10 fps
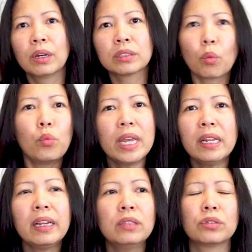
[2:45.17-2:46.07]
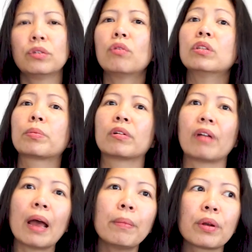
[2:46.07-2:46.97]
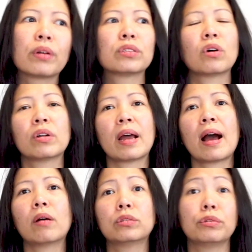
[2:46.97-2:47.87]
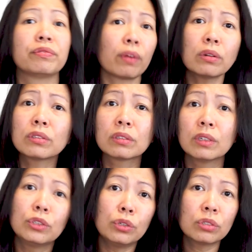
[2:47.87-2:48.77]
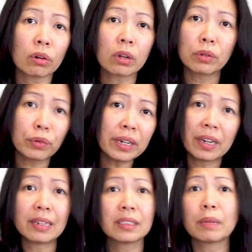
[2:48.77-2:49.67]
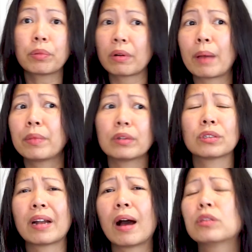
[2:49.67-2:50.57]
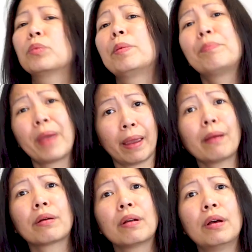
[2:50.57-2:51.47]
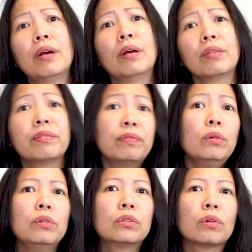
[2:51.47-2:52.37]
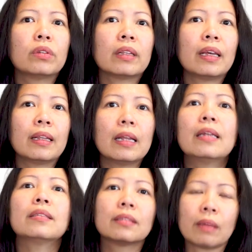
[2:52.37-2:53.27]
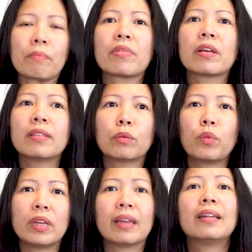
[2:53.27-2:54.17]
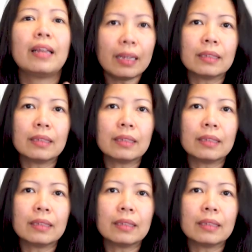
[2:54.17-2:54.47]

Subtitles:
So we need to know the parameters on how to first choose our ingredients and parameters on how to prepare the food so that it is something that we can eat.